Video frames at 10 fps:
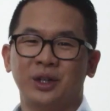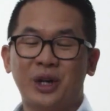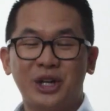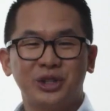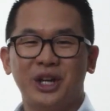
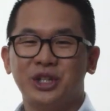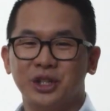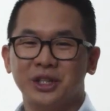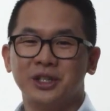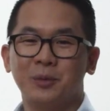
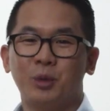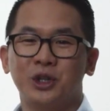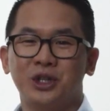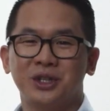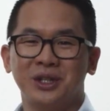Congratulations on
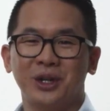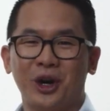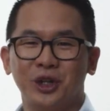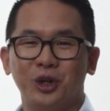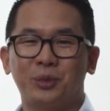purchasing the
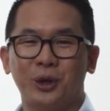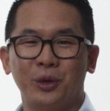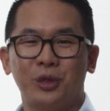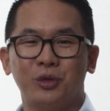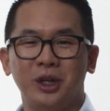Arlo
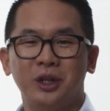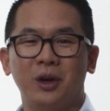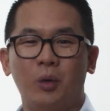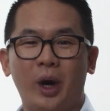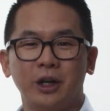Pro 3
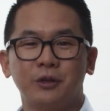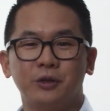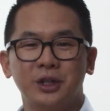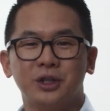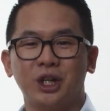
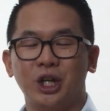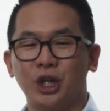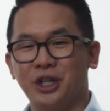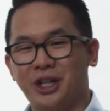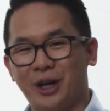wire-free
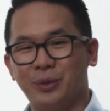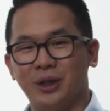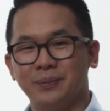security camera.